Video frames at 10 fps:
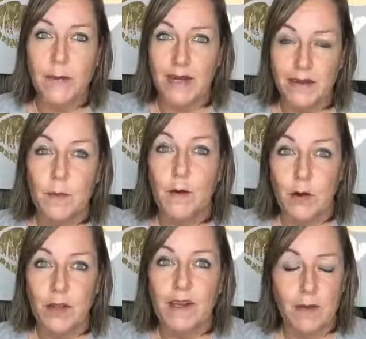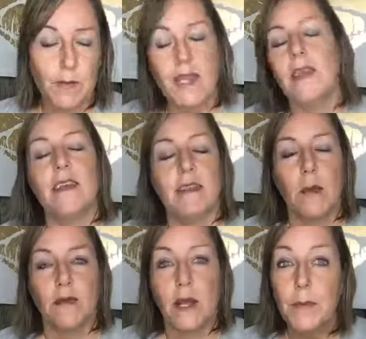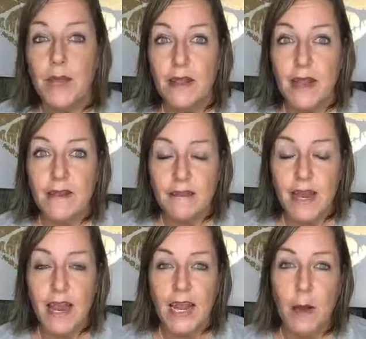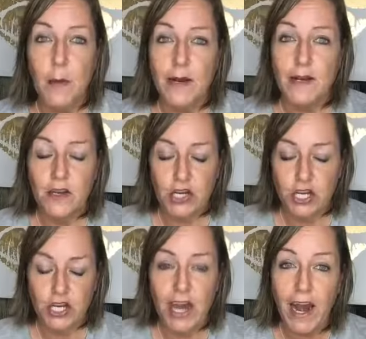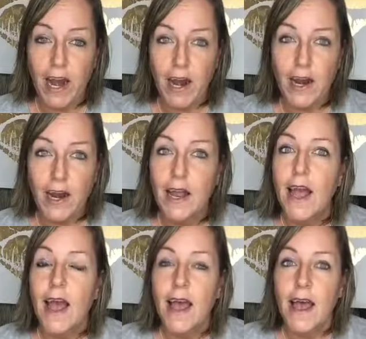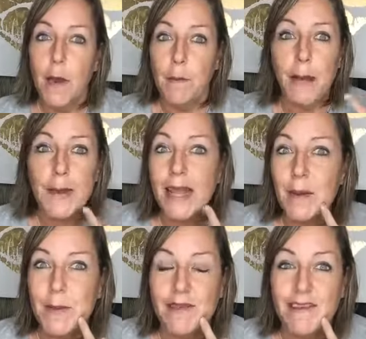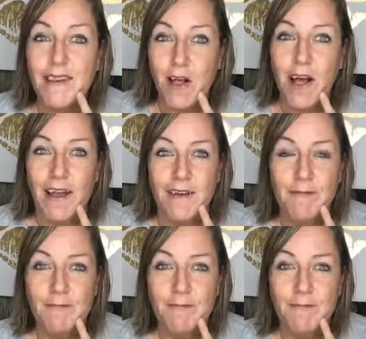but it's early to me because I was up late last night and I wanted to just share my makeup is still on.